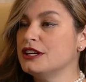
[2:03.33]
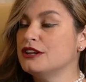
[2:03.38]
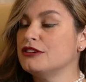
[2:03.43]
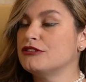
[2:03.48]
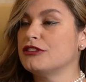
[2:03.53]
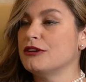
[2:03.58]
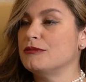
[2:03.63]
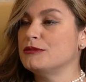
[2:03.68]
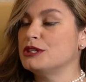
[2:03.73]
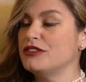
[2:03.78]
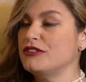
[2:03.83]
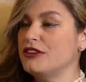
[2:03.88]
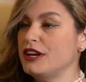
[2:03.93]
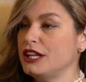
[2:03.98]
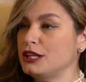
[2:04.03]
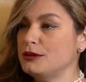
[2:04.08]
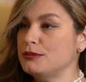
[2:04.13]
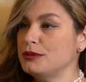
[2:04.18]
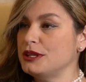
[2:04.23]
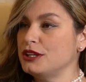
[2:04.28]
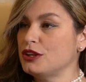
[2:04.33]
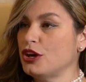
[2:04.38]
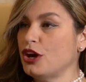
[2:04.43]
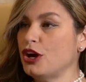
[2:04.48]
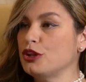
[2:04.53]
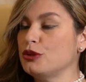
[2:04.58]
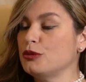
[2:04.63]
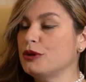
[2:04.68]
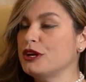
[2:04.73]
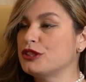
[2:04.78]
from development
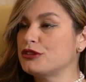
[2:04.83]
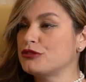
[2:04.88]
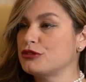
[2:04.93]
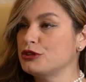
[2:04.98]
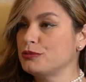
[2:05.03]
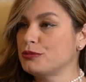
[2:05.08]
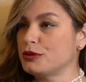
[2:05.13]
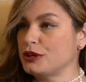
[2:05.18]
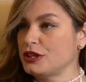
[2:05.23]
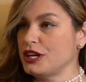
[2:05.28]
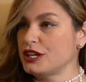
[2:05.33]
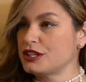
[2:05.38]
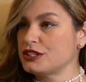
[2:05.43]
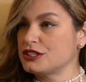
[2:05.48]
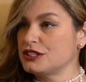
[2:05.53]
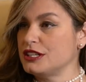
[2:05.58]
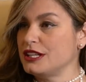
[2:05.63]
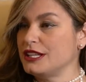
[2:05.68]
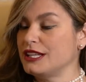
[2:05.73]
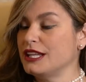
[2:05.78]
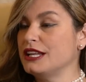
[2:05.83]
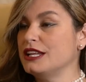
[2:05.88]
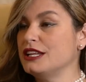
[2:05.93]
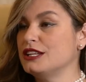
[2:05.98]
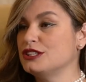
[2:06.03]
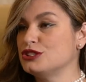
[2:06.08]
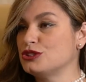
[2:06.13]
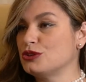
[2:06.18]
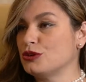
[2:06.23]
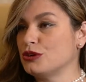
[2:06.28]
all the way through production and then
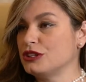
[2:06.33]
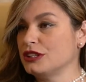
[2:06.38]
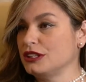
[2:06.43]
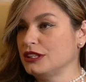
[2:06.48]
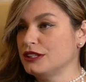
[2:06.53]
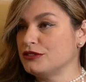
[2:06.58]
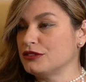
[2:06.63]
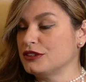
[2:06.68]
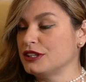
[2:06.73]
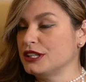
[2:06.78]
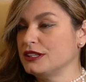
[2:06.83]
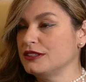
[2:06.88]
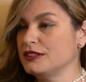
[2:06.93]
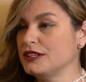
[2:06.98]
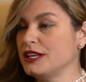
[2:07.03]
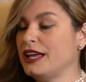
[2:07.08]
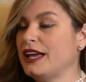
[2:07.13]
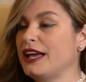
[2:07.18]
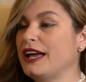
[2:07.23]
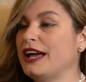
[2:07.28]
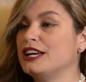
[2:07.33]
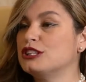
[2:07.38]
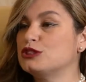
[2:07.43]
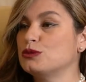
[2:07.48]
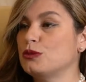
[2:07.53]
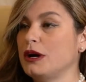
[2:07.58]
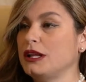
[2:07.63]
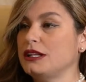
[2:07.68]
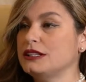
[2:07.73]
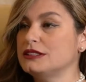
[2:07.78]
in-store delivery, as
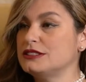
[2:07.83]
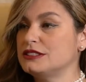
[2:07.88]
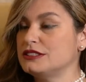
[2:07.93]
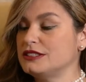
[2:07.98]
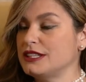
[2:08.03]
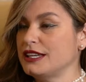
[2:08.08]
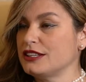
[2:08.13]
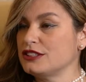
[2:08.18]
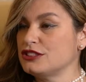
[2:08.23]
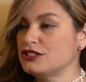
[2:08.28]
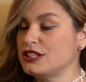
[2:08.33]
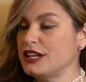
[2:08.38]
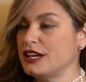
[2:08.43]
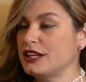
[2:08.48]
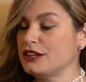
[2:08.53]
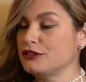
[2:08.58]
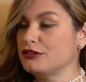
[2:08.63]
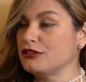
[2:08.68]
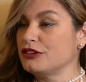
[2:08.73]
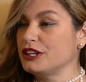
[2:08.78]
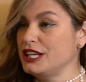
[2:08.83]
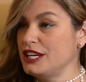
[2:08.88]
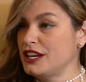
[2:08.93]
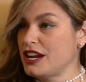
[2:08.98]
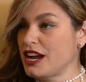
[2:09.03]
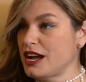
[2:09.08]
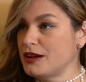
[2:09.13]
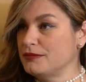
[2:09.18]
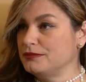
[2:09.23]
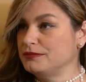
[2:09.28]
well as a sales channel for
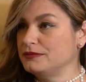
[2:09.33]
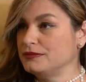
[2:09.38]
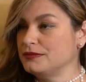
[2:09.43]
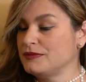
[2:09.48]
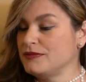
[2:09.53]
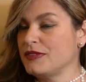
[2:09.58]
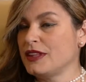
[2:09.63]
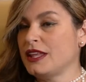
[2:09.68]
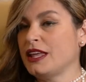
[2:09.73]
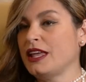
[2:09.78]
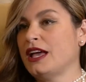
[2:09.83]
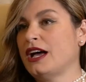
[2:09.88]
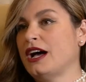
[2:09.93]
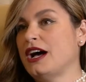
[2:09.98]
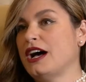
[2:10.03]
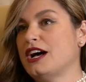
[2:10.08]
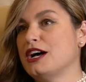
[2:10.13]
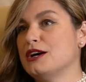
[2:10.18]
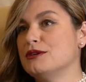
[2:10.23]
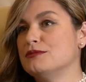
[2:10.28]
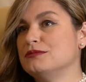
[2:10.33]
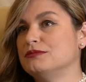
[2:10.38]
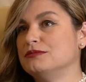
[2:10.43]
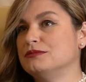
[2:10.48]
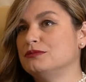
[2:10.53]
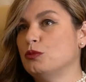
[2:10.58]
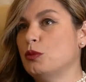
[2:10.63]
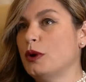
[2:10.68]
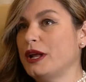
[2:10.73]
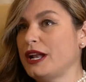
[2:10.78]
e-com.
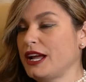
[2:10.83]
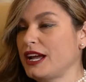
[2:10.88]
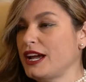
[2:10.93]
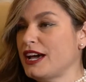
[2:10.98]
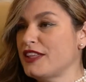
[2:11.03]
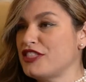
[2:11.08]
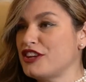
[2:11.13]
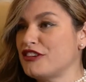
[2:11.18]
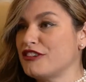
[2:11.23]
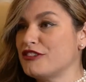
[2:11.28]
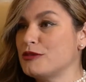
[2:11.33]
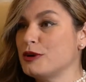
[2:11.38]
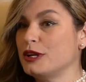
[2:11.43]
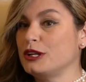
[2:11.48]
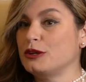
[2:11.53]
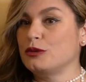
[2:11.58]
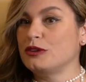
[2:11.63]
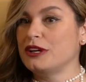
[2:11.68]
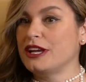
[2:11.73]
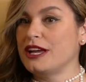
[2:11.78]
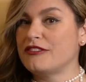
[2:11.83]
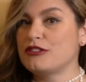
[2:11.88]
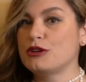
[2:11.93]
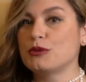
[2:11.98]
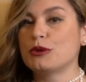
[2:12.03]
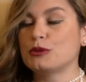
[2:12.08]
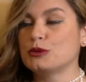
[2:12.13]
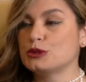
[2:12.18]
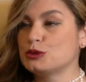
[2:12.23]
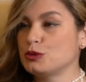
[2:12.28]
When I got there,
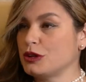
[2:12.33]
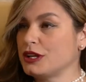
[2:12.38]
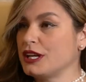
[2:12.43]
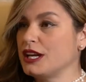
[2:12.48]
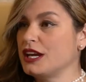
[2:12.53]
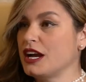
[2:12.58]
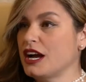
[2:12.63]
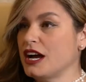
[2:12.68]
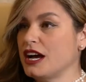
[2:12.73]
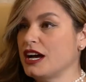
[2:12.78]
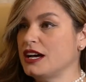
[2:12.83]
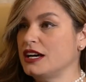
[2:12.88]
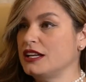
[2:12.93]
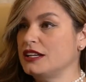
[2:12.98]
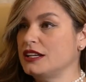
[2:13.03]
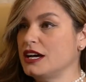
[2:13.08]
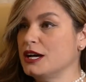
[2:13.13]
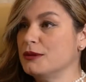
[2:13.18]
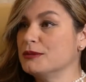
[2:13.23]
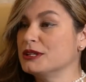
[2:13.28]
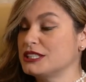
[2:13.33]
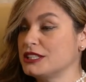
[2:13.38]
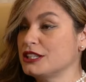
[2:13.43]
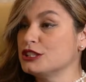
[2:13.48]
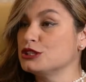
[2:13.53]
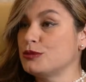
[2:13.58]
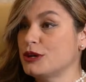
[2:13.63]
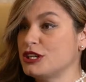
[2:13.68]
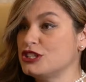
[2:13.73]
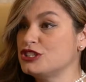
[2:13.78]
everyone was working on Excel
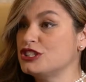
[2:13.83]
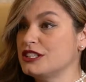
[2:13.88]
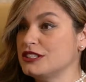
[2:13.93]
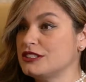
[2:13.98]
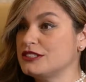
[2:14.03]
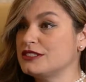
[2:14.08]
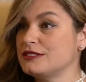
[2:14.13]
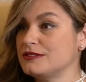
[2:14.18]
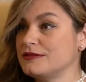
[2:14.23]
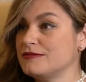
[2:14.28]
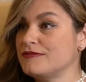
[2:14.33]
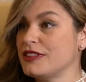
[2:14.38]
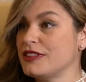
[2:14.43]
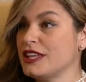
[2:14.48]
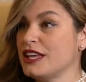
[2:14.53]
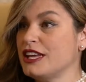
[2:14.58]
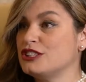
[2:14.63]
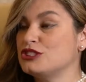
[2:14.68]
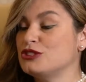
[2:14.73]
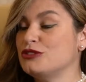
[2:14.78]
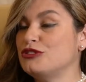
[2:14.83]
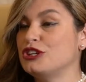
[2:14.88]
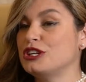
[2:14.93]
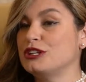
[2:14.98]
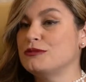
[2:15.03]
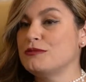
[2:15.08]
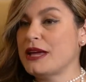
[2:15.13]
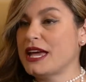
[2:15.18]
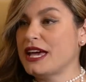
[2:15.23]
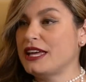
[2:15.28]
spreadsheets. So if you can
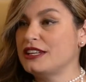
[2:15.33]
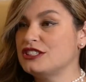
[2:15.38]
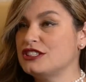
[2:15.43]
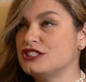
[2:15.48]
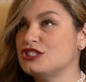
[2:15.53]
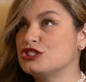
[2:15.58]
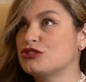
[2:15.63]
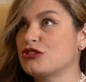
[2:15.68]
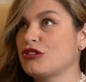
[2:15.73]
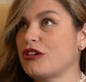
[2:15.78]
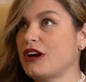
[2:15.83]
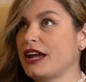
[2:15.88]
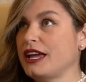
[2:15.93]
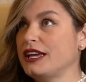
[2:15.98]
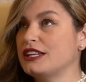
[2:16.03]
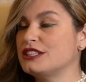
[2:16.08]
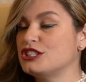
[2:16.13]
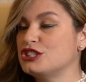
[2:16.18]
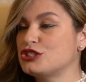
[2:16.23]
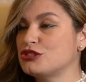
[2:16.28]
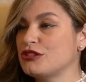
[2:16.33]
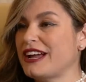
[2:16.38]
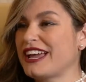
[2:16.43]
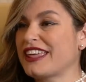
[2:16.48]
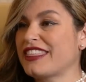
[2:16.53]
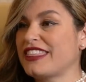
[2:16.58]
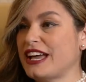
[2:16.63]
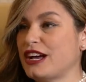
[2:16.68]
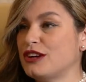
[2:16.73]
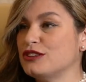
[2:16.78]
imagine trying to
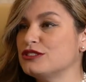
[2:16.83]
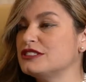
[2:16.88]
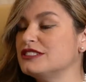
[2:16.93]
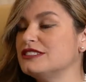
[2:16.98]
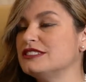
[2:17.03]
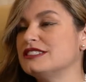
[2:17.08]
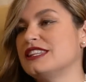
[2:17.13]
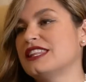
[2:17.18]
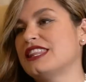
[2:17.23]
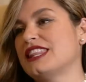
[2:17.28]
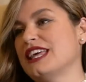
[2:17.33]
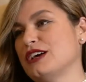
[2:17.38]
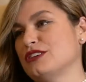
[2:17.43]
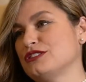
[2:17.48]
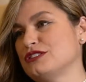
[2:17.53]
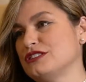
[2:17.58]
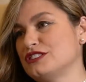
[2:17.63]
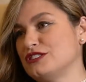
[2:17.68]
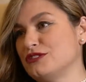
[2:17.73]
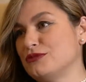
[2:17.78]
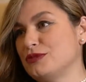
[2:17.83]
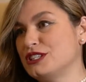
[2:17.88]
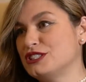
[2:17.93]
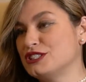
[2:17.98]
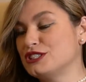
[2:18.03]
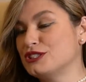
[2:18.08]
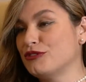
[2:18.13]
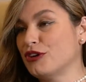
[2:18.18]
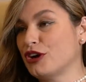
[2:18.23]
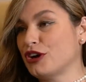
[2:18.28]
track thousands and thousands of
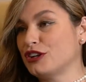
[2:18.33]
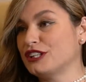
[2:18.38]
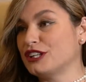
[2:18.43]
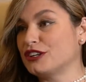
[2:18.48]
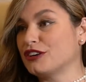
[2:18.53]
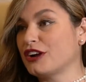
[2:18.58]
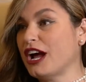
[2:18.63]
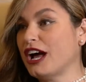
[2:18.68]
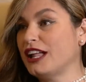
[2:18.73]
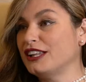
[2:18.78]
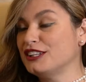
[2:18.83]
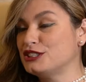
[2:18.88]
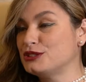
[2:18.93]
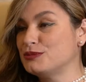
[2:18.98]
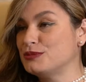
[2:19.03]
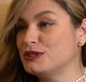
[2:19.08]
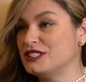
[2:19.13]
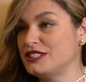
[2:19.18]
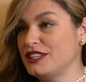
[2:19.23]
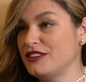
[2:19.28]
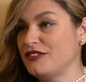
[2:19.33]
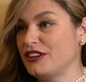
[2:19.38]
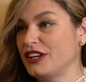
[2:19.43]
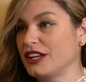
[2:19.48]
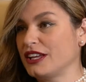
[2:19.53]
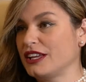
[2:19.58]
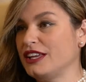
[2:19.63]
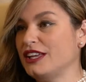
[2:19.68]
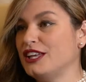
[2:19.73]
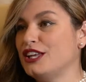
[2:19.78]
pieces of art that are college
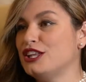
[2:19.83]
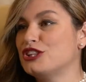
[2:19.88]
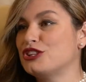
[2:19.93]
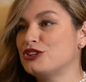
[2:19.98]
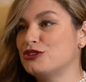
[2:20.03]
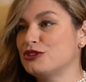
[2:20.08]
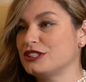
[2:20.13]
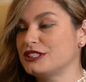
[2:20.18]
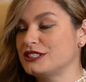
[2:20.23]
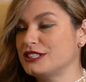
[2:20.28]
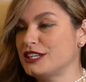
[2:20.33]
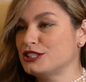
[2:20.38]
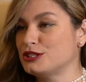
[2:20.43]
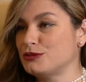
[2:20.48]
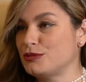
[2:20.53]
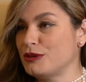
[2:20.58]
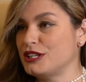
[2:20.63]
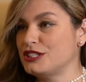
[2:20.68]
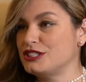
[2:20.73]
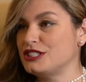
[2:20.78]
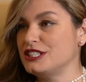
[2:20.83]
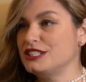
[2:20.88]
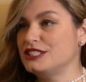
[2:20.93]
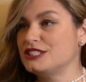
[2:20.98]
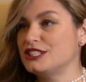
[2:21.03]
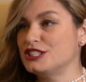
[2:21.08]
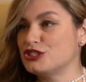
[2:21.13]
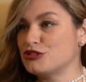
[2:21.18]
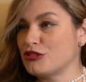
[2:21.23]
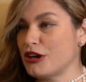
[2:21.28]
specific through Excel spreadsheets
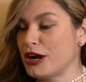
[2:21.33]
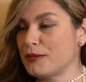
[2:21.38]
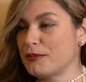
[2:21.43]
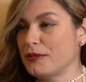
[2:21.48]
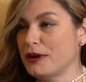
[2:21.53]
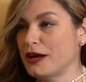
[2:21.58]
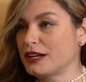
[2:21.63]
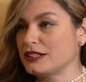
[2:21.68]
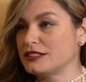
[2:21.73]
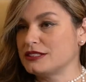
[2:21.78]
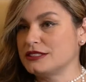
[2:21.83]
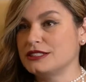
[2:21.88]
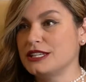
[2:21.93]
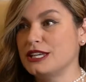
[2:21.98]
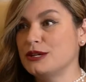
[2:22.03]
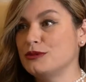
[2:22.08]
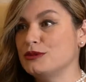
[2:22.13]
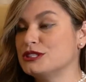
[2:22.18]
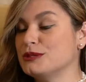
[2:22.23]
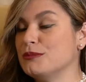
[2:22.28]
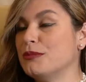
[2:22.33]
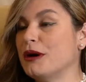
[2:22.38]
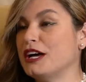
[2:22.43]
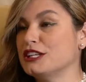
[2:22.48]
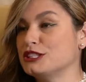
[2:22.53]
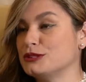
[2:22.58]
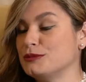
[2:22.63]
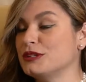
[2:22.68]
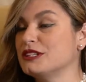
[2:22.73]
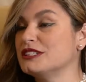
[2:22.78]
and Dropboxes, it was
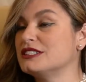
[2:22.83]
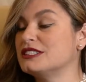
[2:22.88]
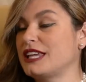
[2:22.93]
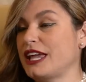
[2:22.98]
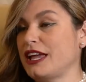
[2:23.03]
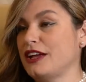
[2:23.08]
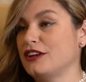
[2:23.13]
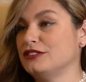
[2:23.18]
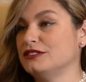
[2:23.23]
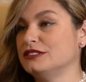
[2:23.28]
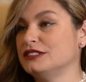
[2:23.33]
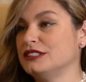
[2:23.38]
impossible to scale.